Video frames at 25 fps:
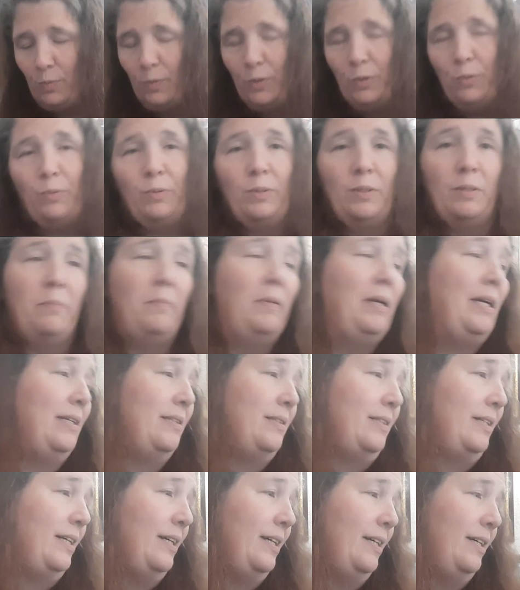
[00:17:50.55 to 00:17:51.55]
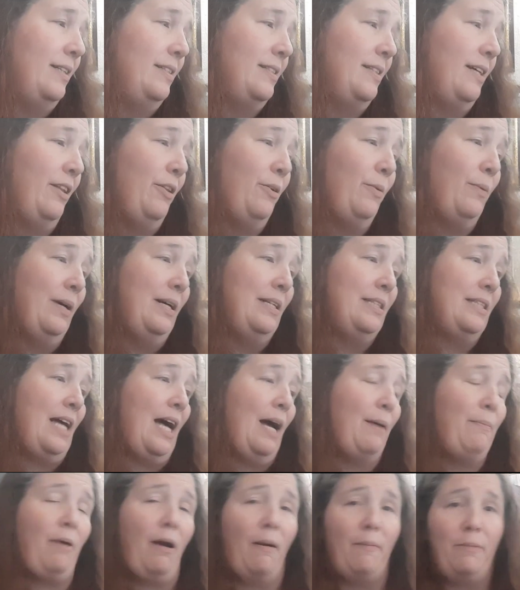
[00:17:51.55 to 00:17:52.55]
which was amazing, because otherwise
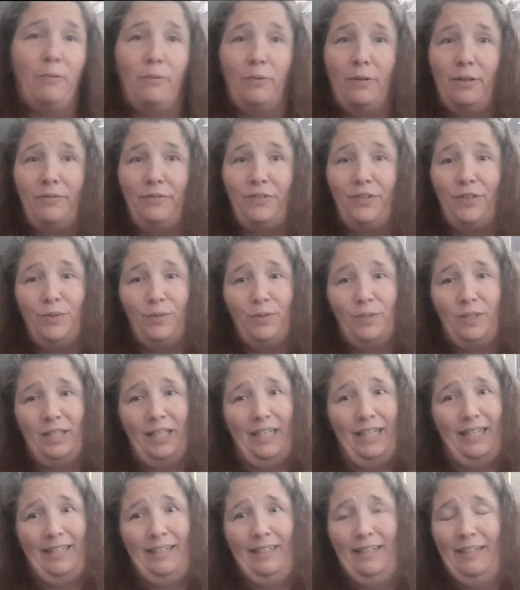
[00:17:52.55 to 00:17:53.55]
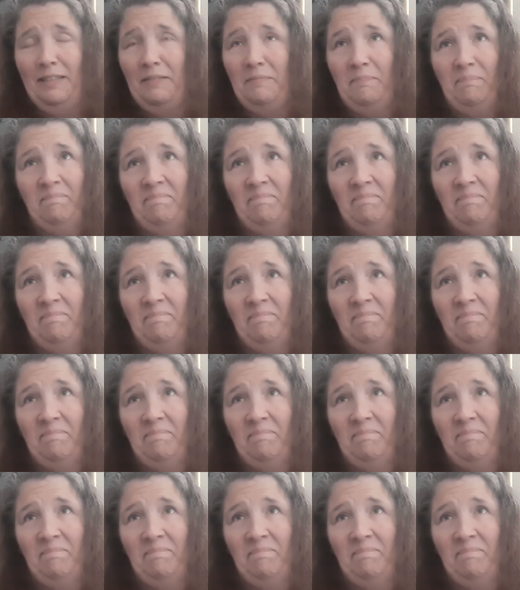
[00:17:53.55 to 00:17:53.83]
I probably would have used like a